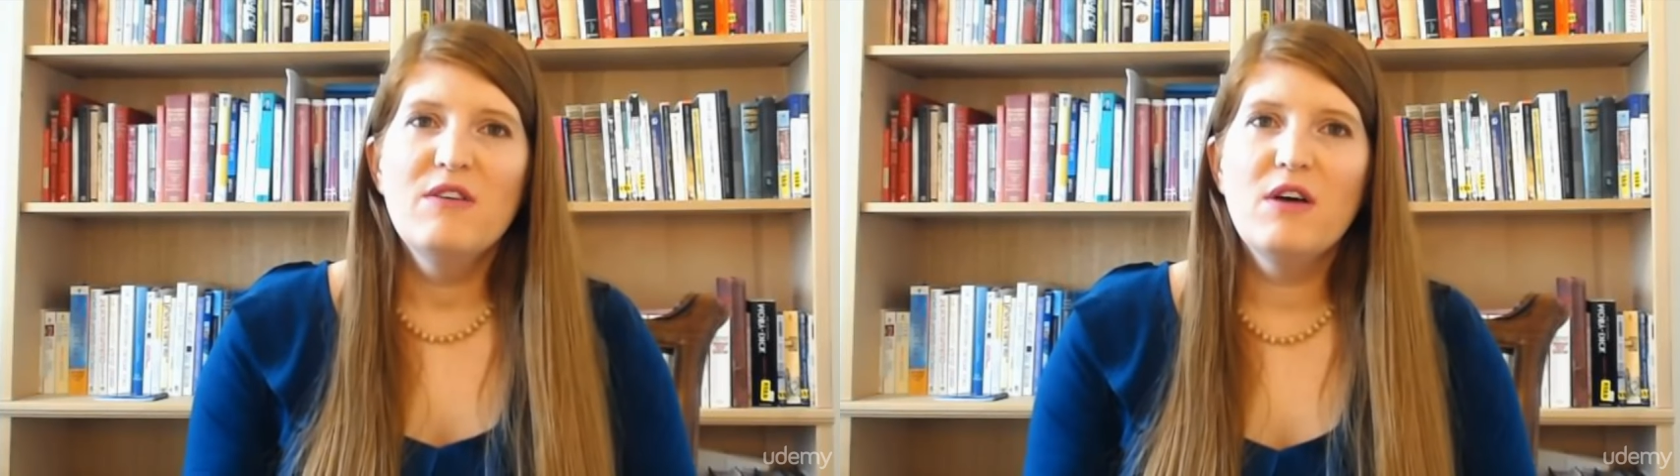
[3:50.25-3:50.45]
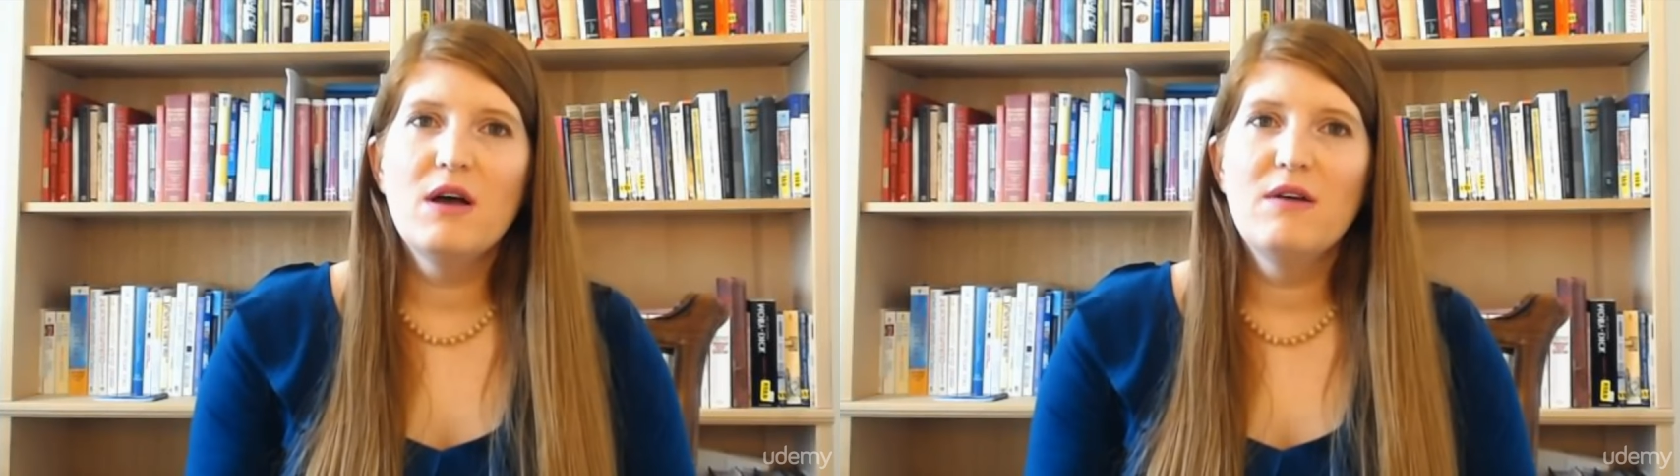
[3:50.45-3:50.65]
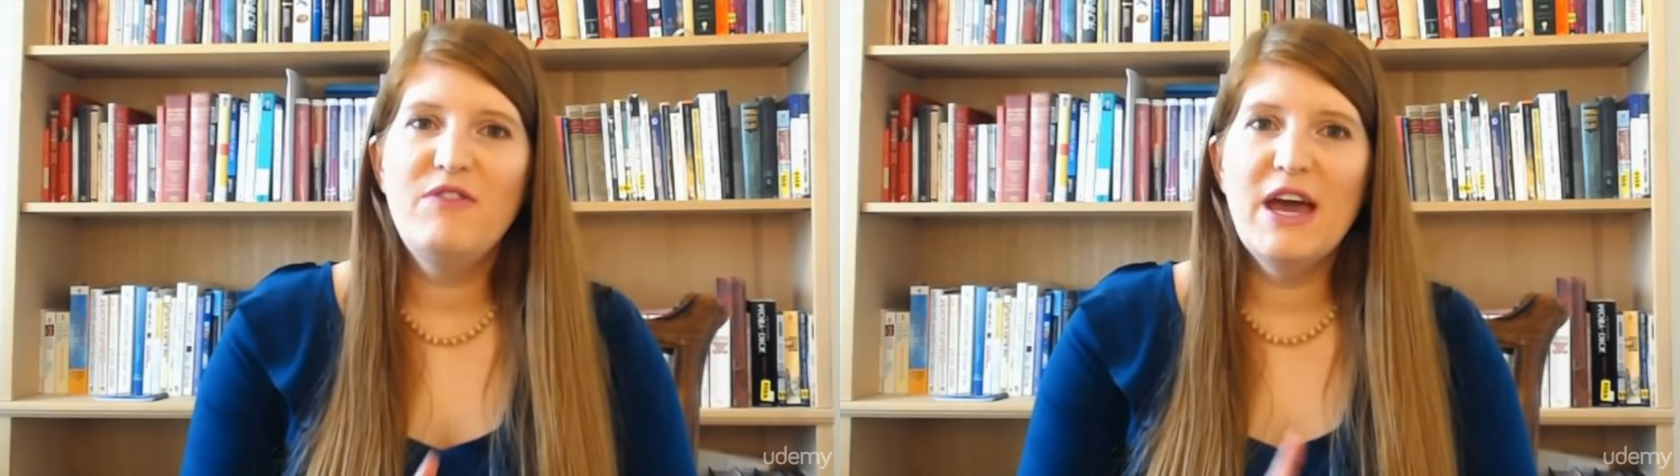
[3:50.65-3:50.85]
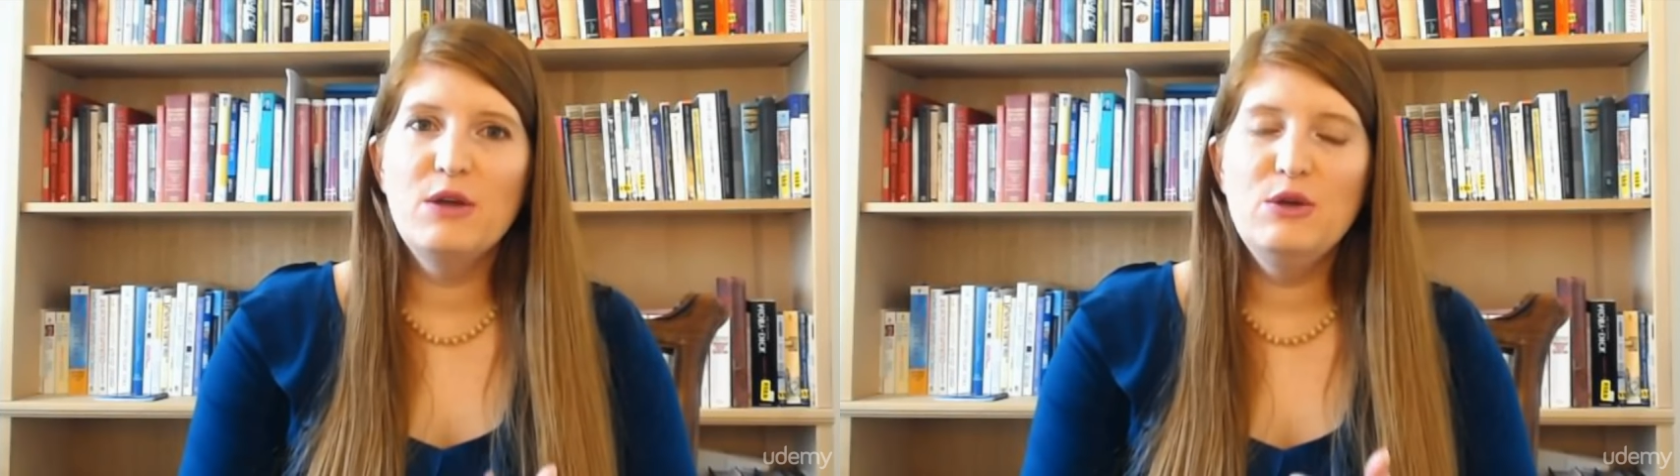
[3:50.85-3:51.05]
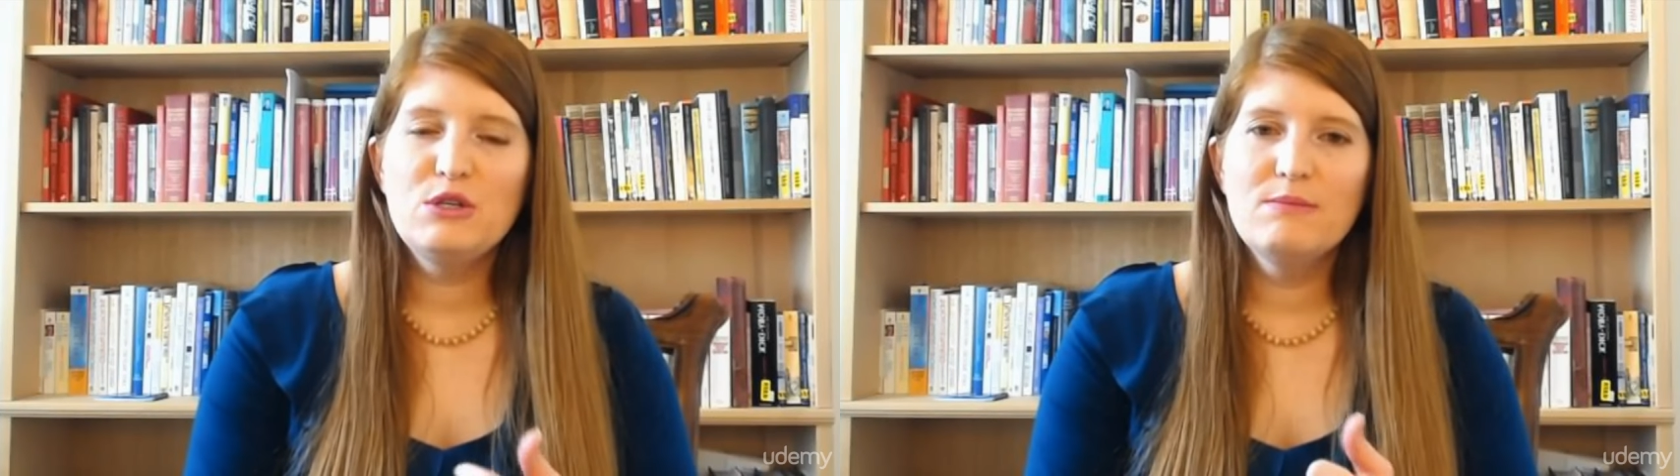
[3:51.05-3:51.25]

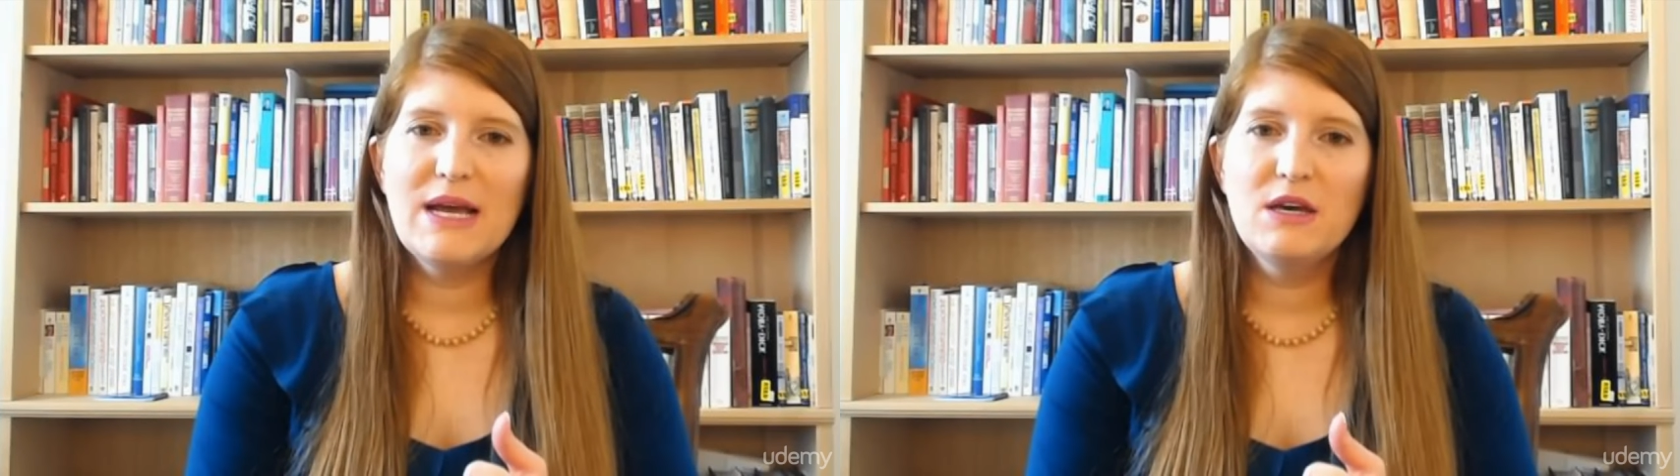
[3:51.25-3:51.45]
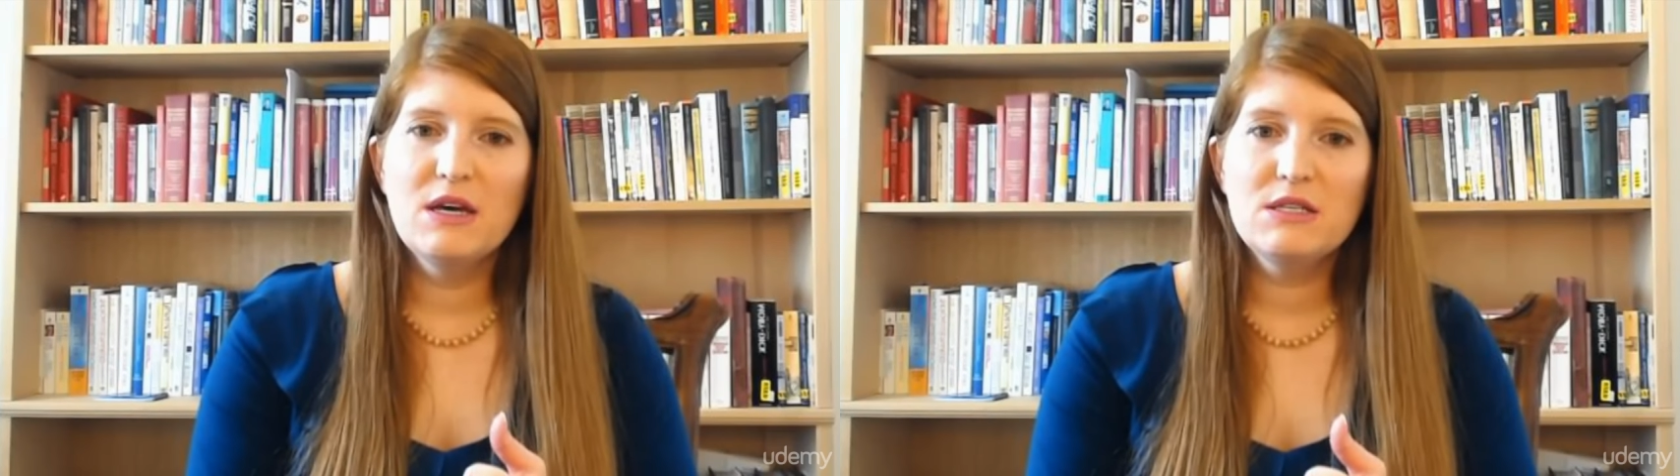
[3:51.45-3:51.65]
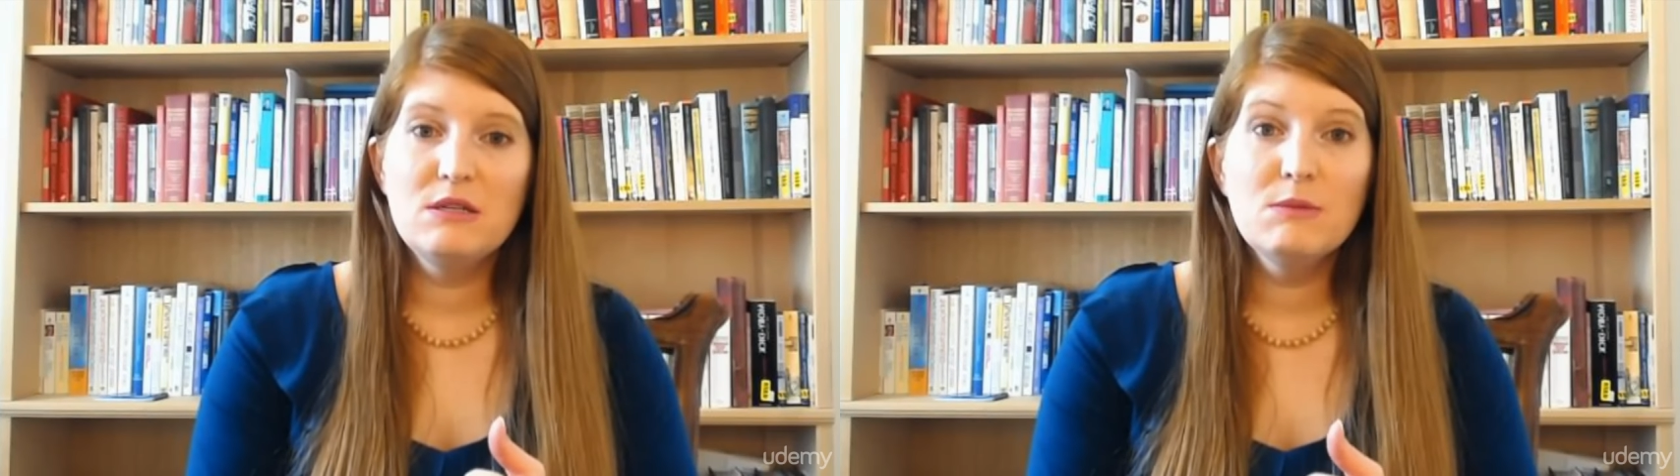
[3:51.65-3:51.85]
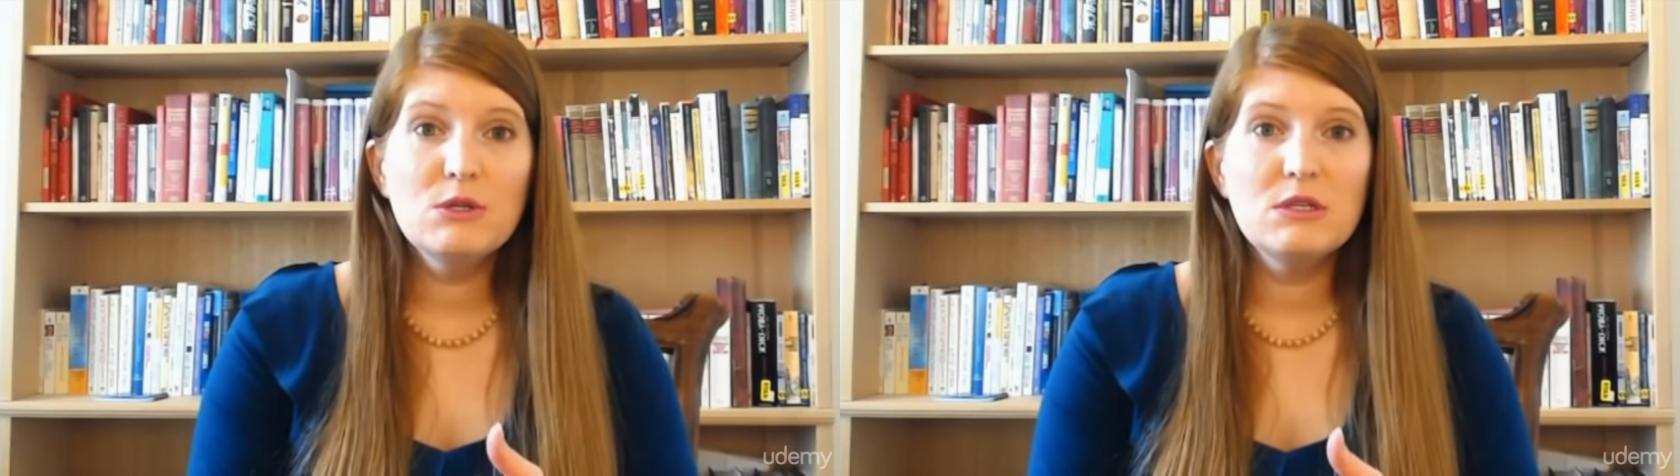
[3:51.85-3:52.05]
value to my customers